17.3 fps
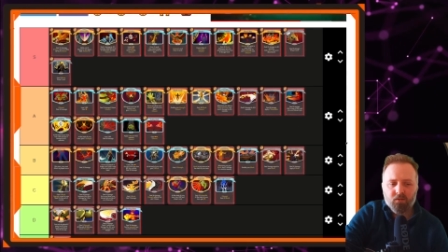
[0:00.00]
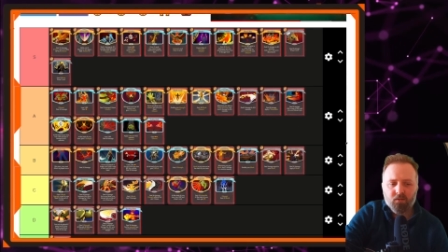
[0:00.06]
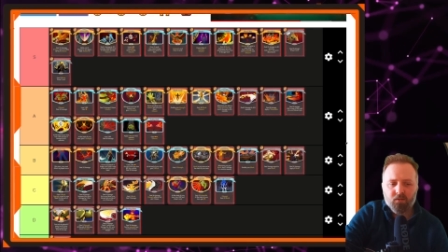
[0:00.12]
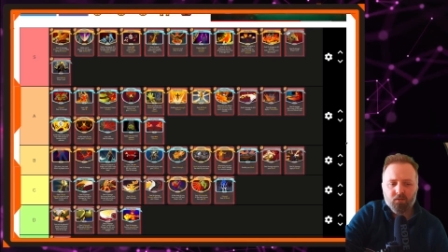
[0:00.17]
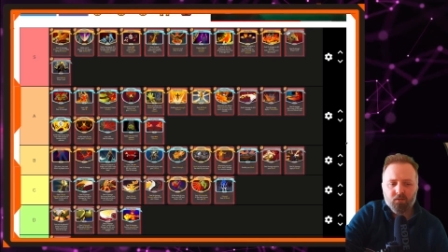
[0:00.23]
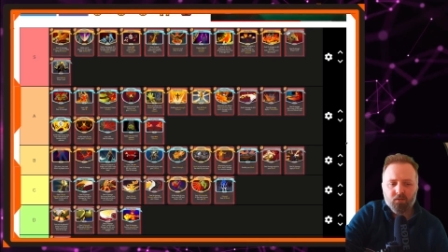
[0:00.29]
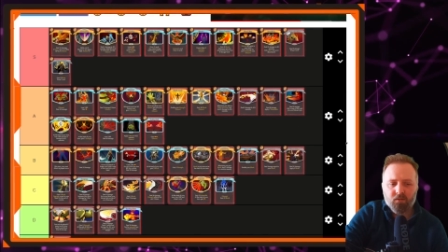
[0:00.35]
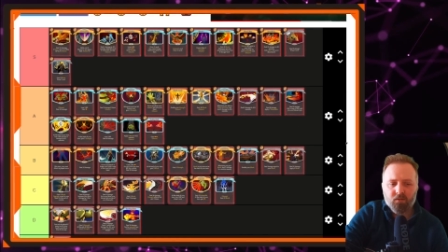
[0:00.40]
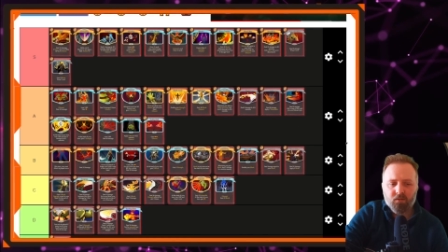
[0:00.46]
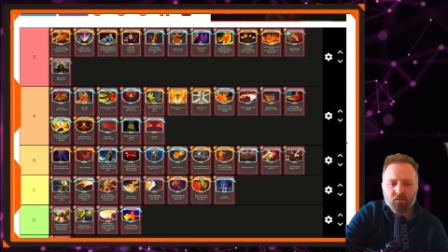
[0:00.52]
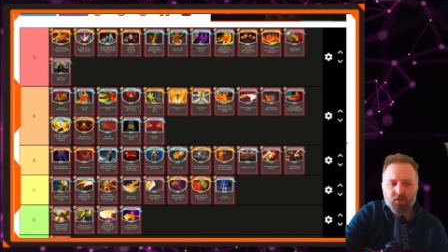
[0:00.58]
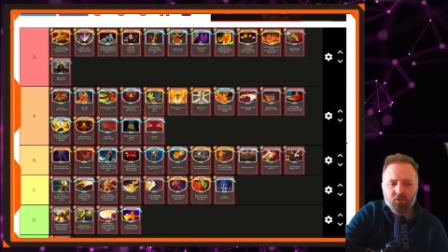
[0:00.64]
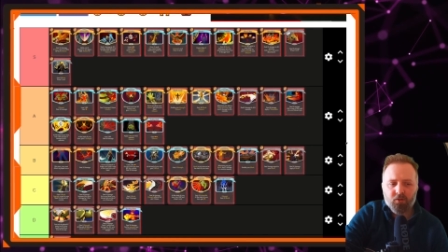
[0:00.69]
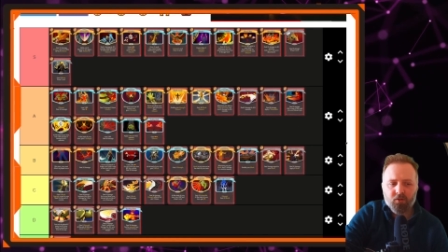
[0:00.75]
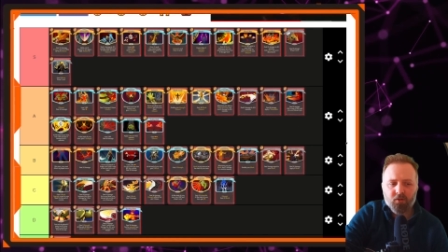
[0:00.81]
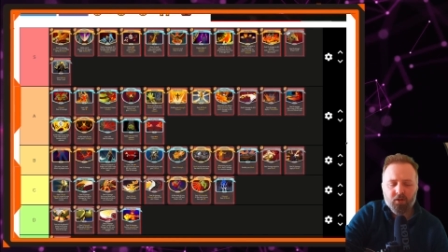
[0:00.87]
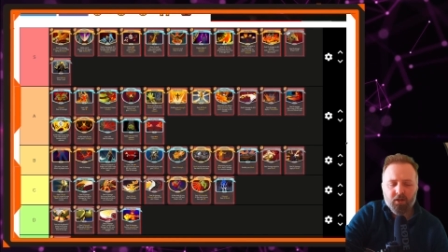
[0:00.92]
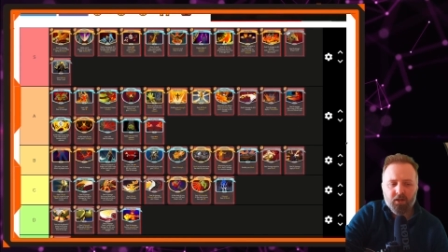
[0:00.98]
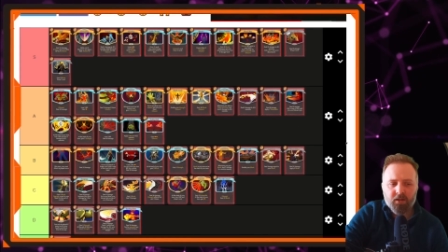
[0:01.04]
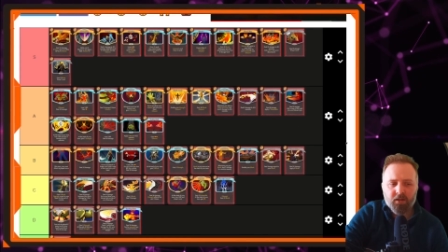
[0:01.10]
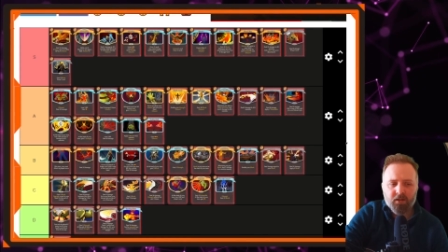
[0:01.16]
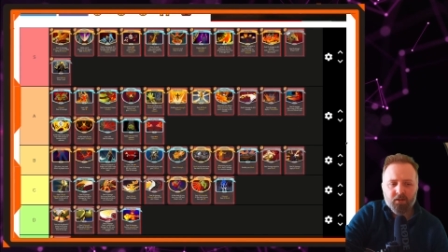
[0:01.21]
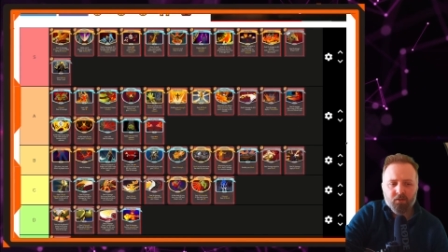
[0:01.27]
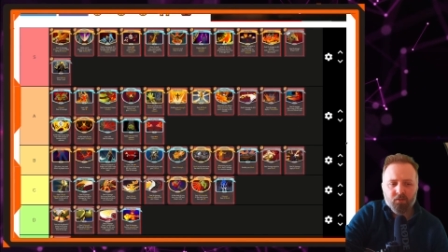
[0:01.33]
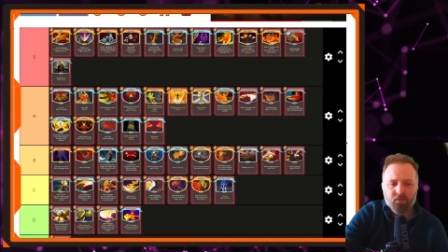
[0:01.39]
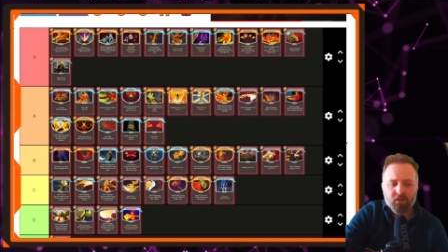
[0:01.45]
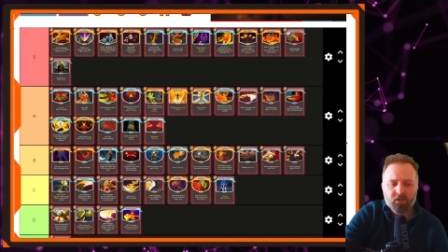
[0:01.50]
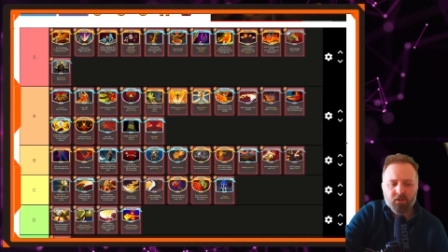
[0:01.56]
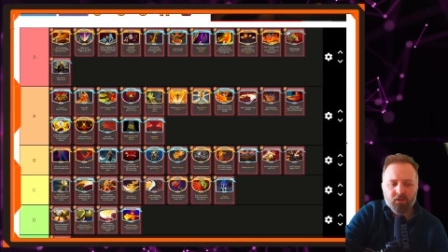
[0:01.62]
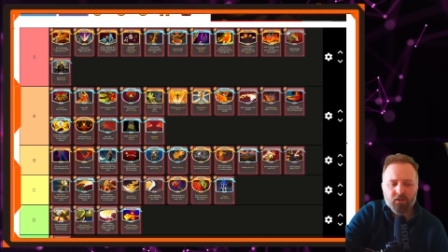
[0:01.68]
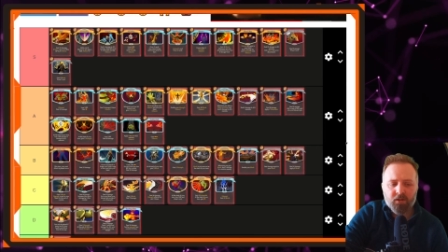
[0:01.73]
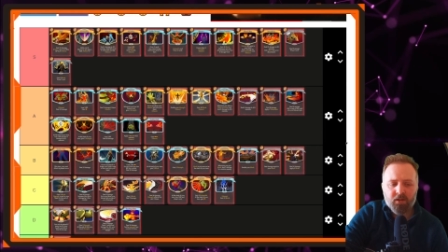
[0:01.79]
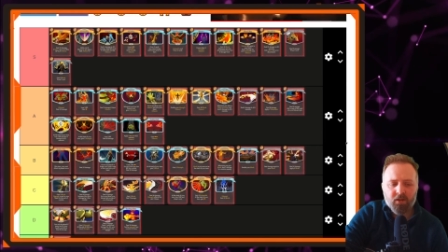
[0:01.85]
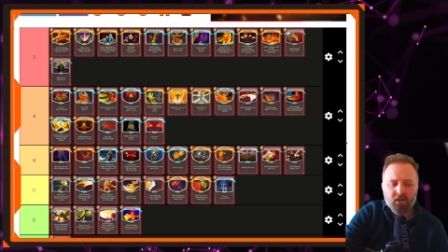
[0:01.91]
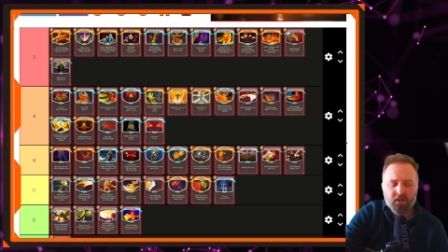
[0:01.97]
Looking a bit junky now.
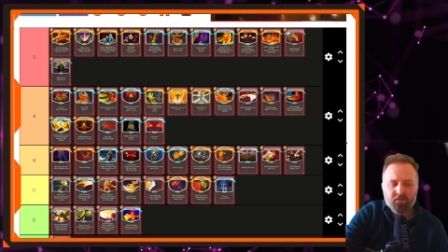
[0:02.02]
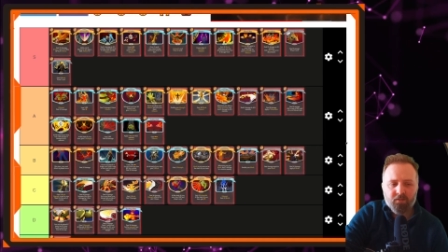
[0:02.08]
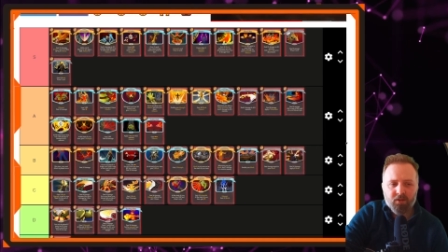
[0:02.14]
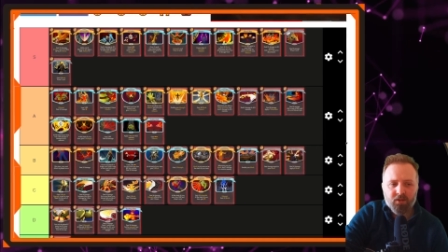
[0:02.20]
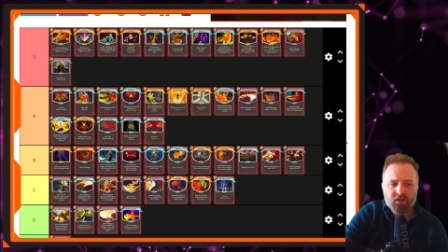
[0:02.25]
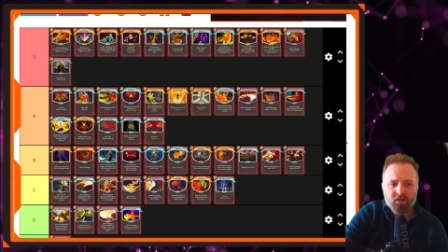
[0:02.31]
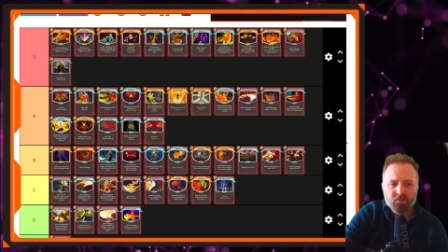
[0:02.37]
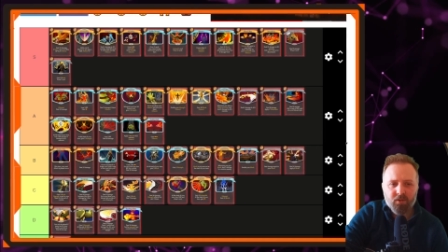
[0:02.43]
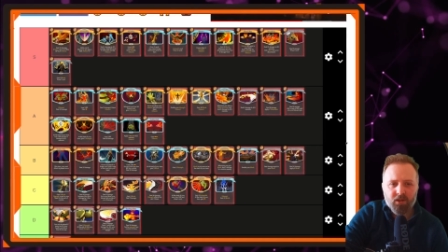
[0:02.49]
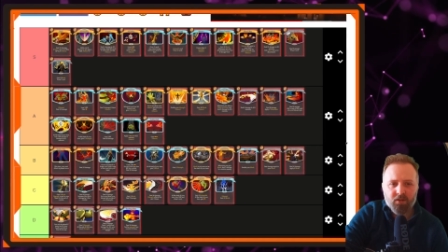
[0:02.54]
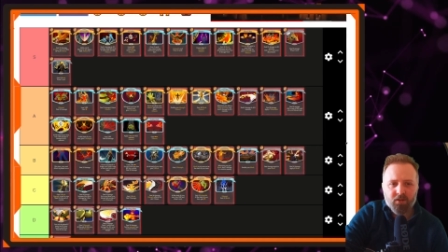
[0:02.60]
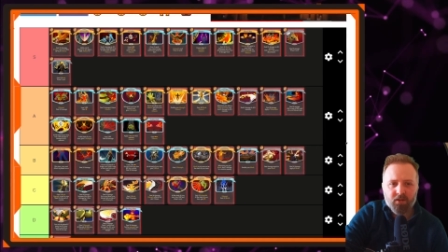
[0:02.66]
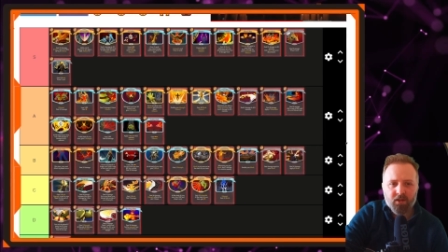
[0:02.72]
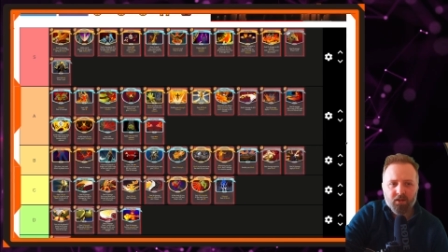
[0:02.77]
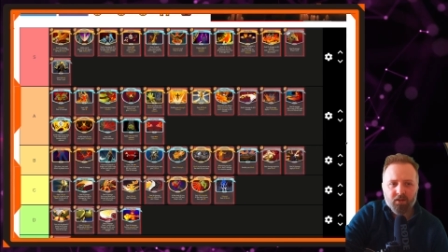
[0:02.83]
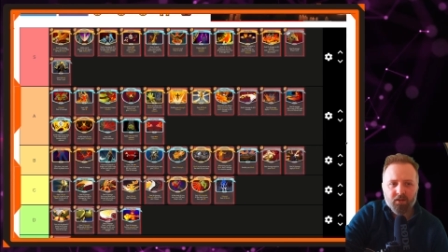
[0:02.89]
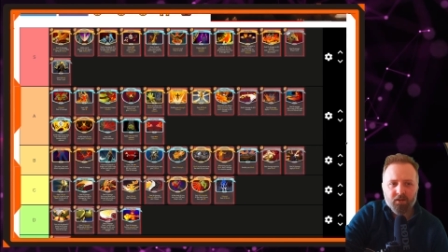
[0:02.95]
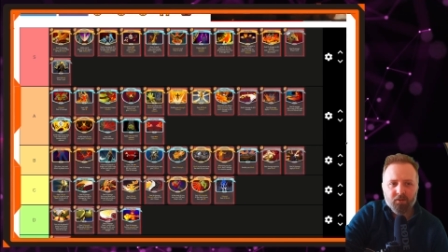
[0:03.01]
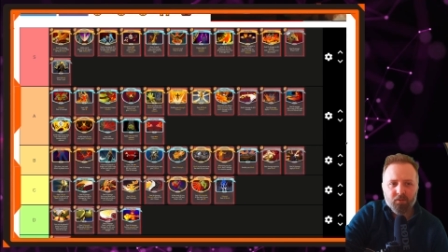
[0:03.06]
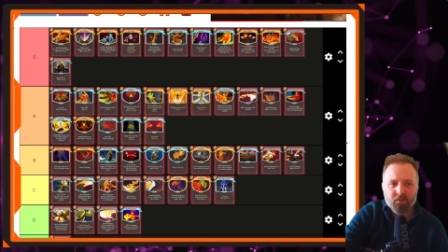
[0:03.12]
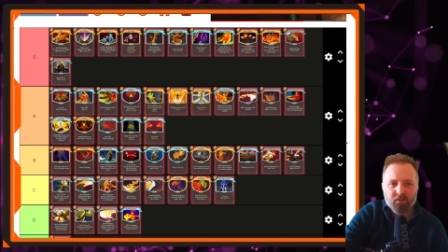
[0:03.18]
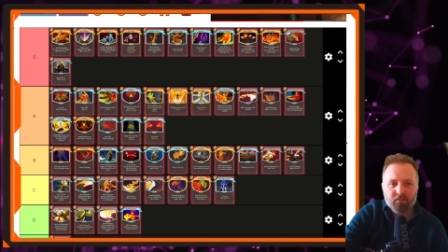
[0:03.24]
You can't even see the base deck now.